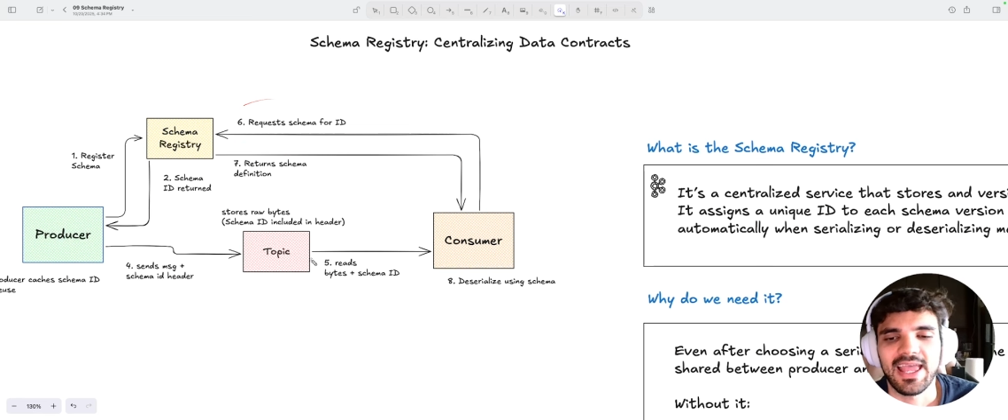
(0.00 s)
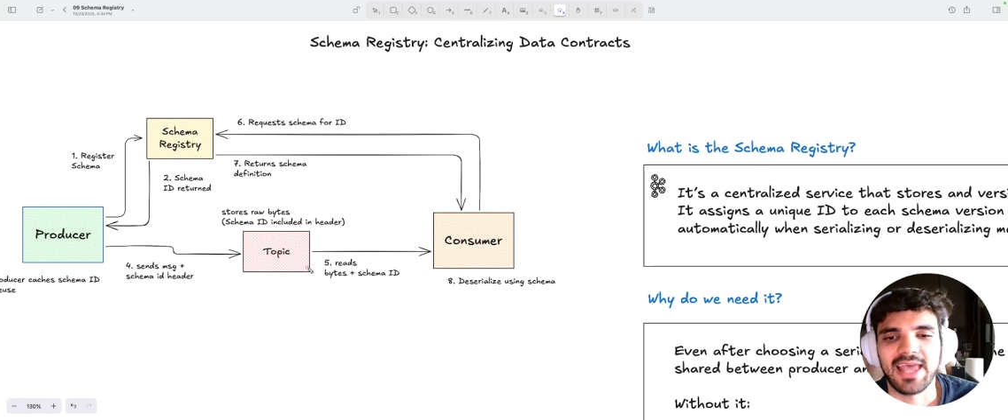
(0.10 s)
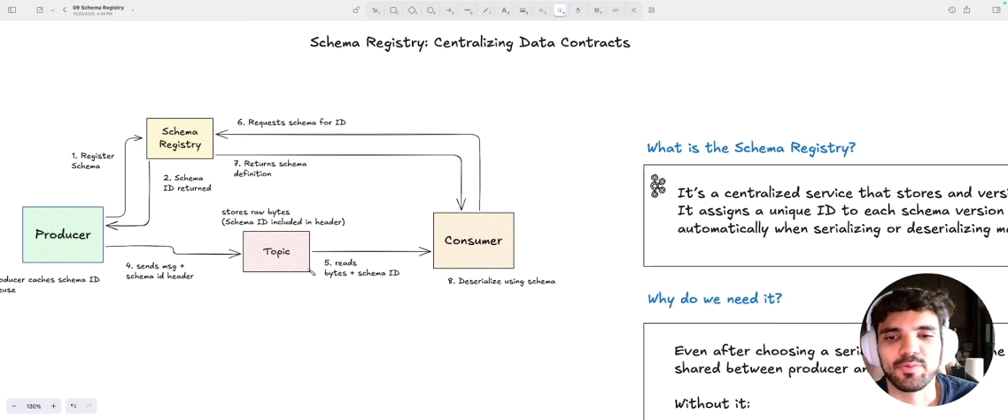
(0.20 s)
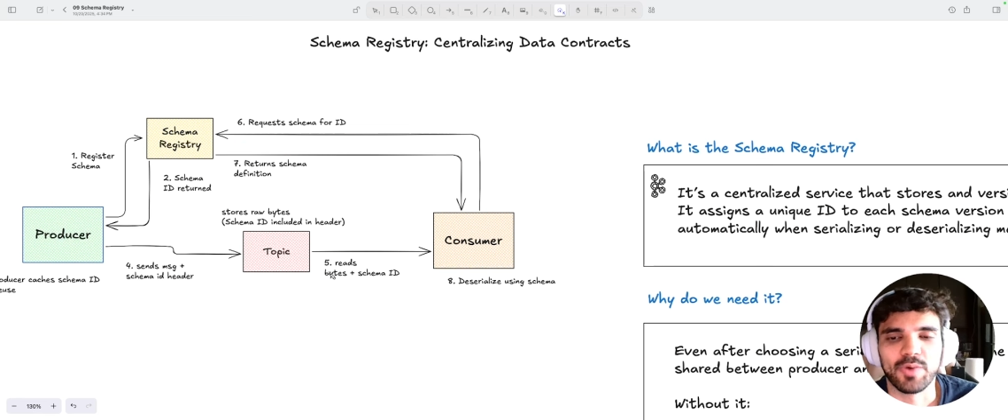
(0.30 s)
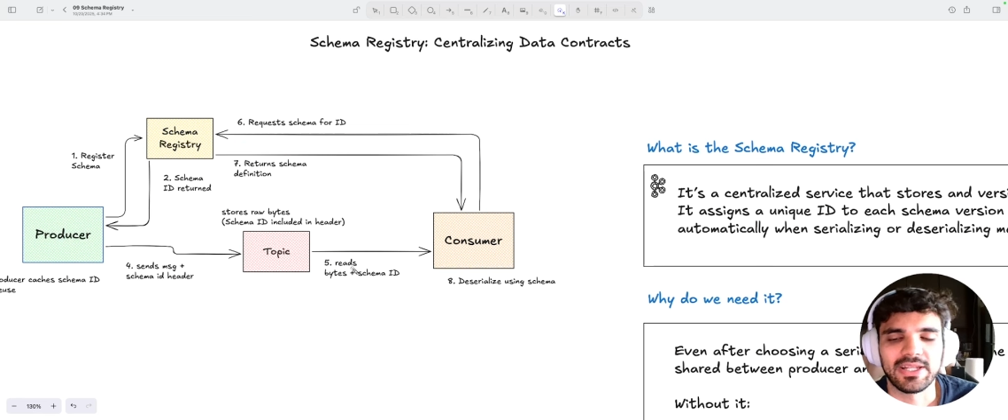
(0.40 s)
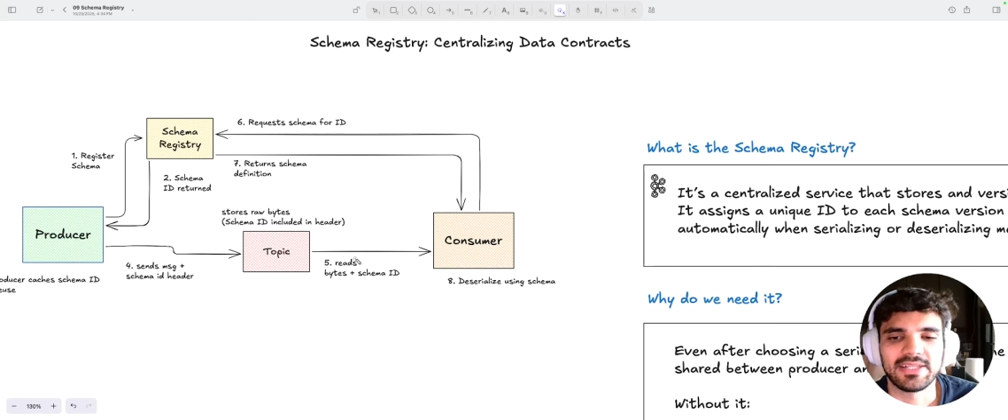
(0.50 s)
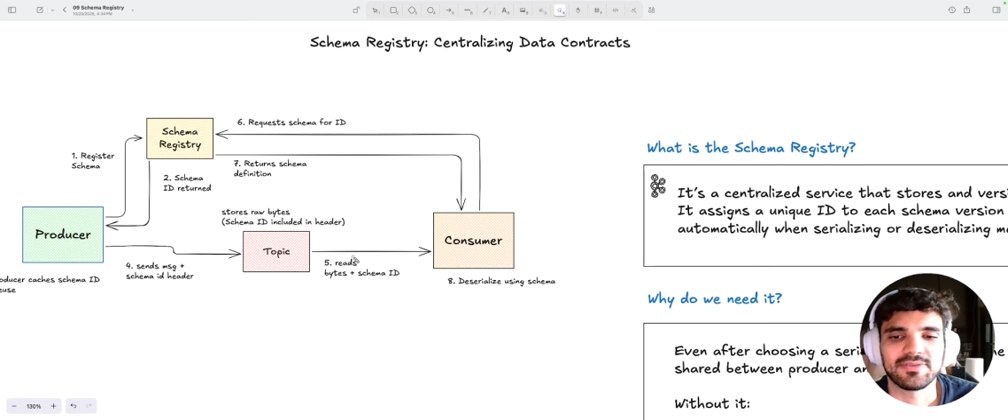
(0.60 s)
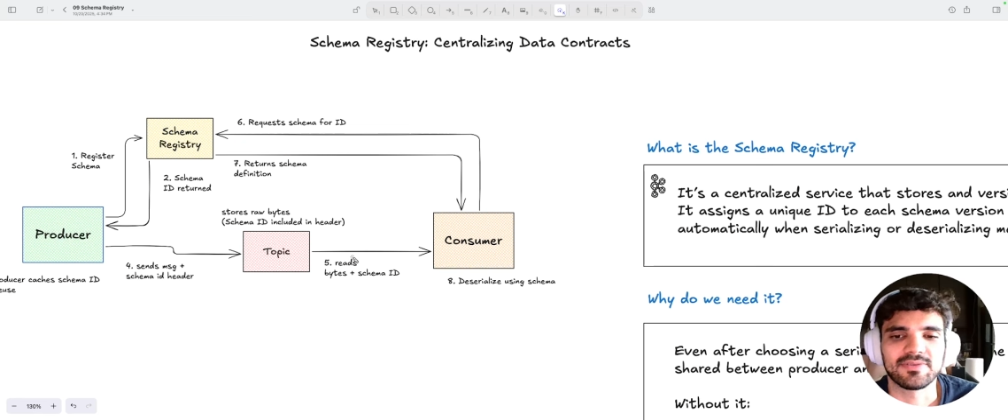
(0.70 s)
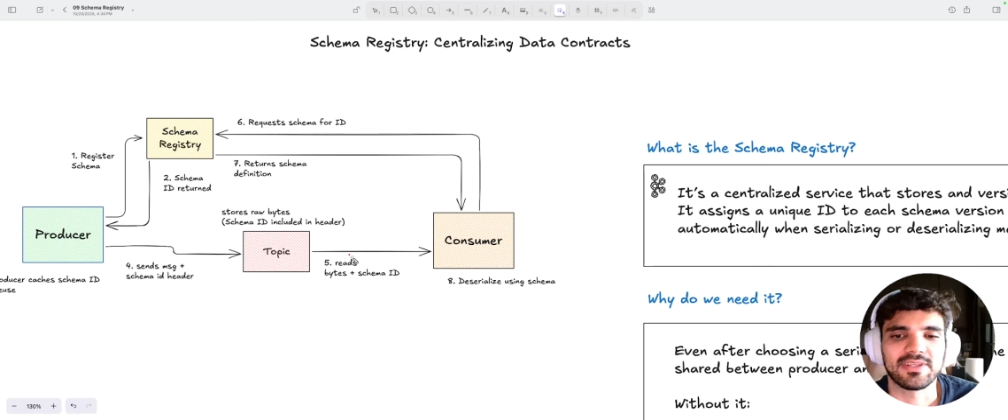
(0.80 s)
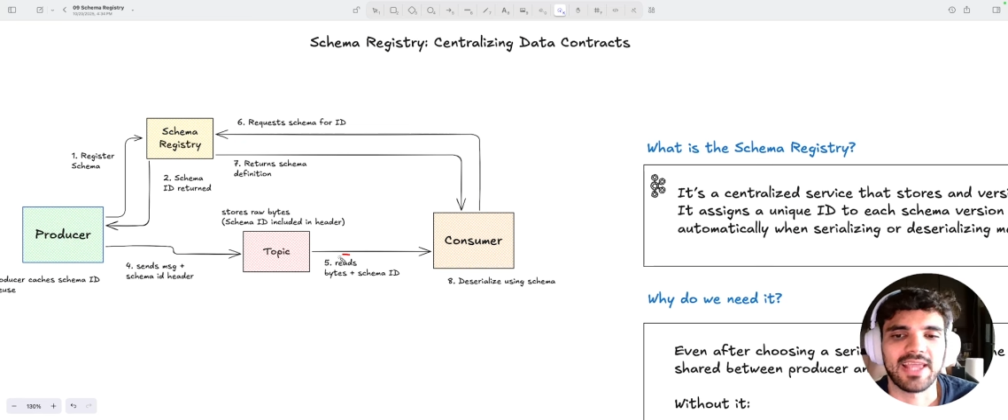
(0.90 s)
and when it
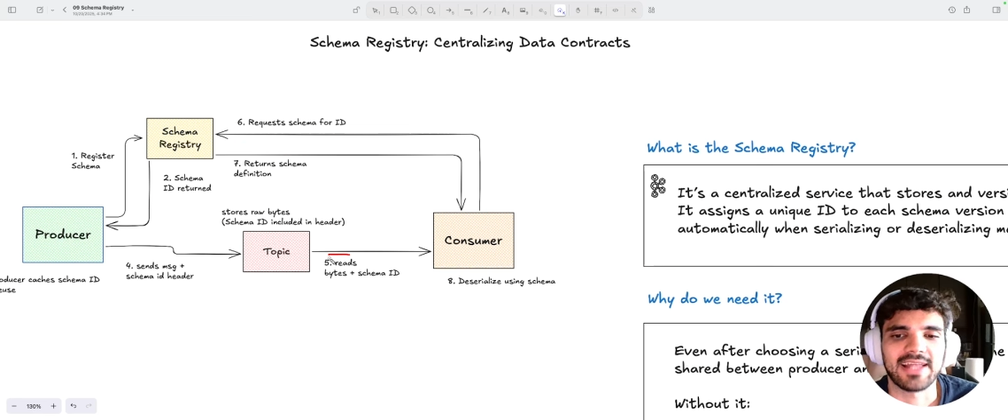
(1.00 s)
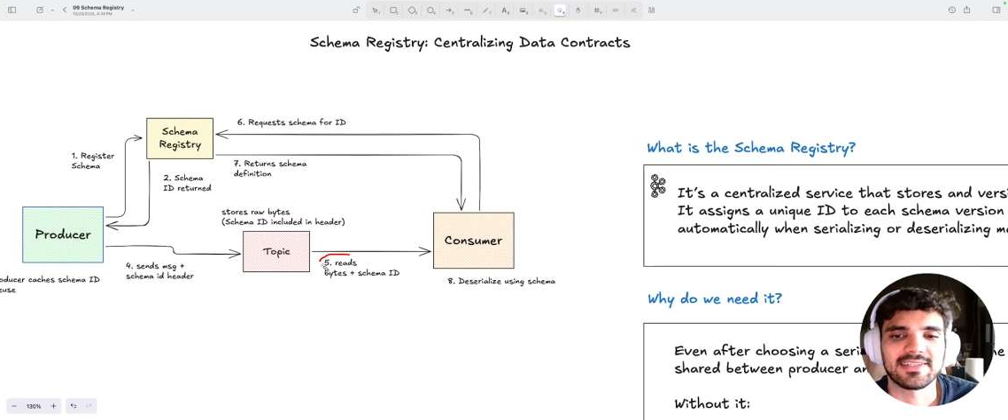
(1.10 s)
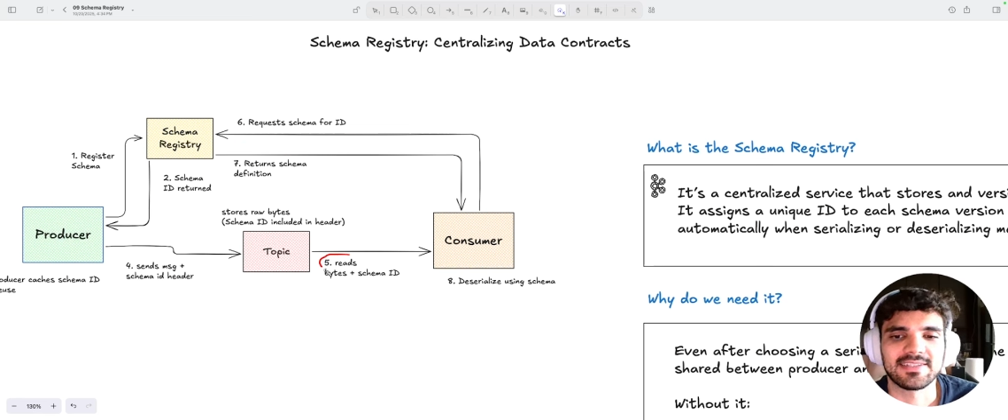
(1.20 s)
gets the